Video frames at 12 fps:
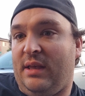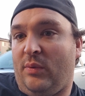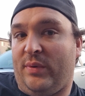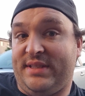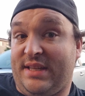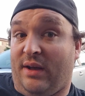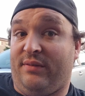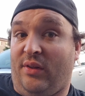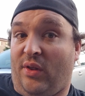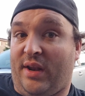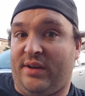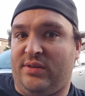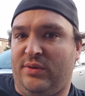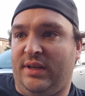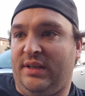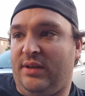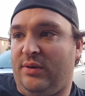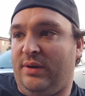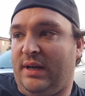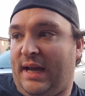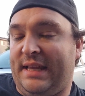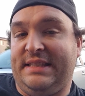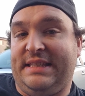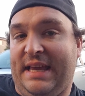We still have a lot of tuning to do.
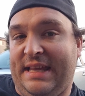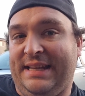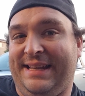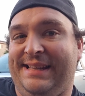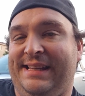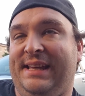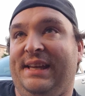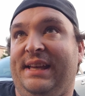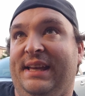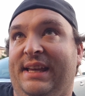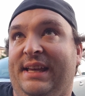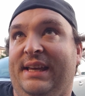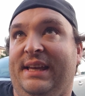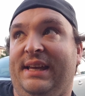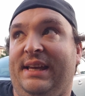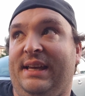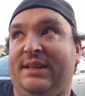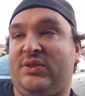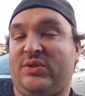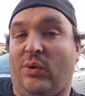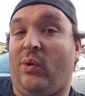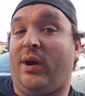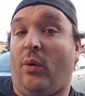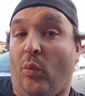I did
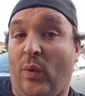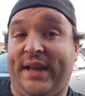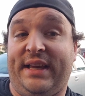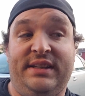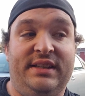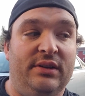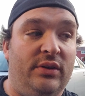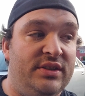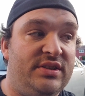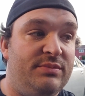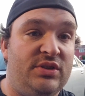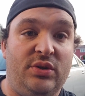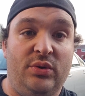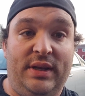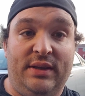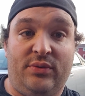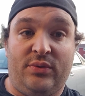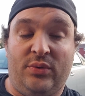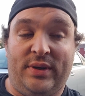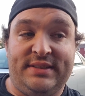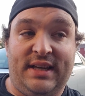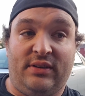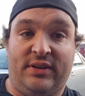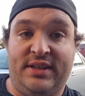score a wicked deal on some tuning through
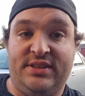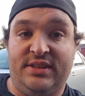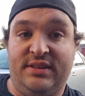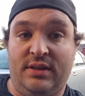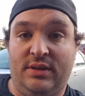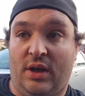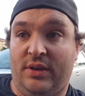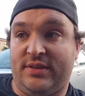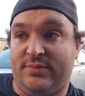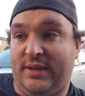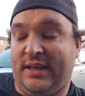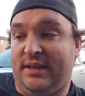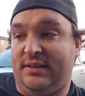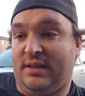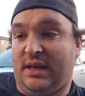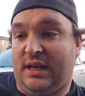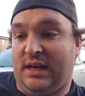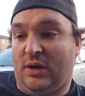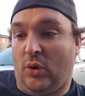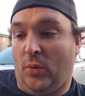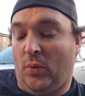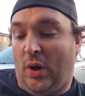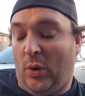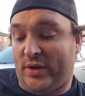acceleration this weekend.
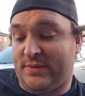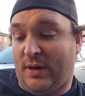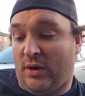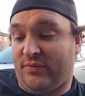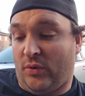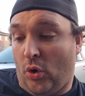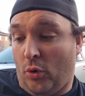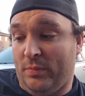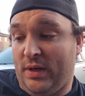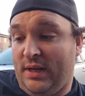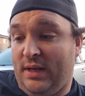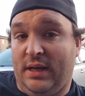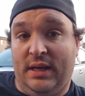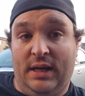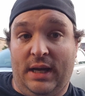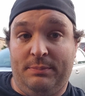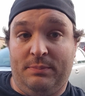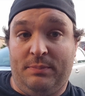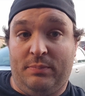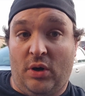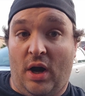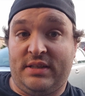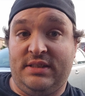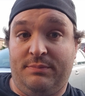Horsepower for Hope. I
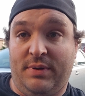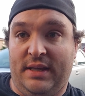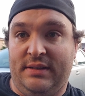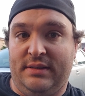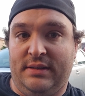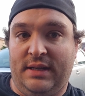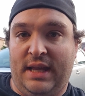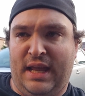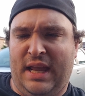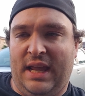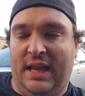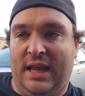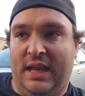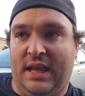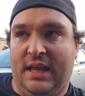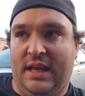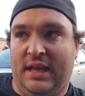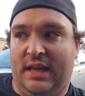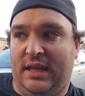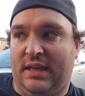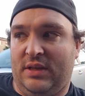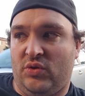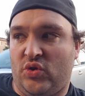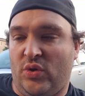proxy bid a
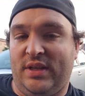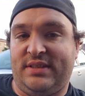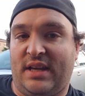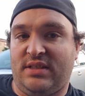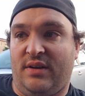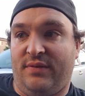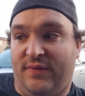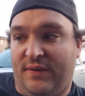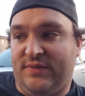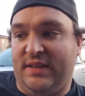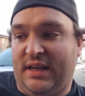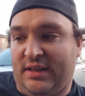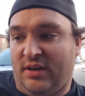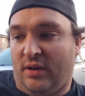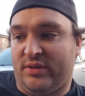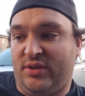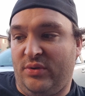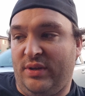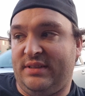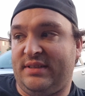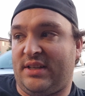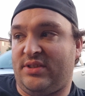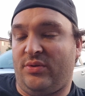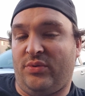tuning session, $1,500 tuning
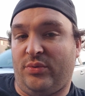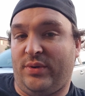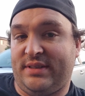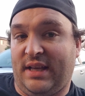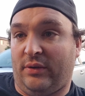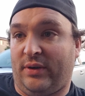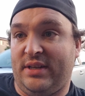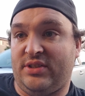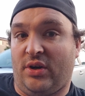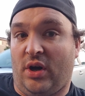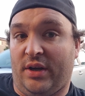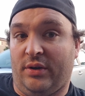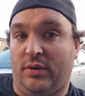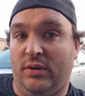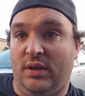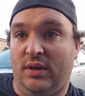session through Acceleration Auto,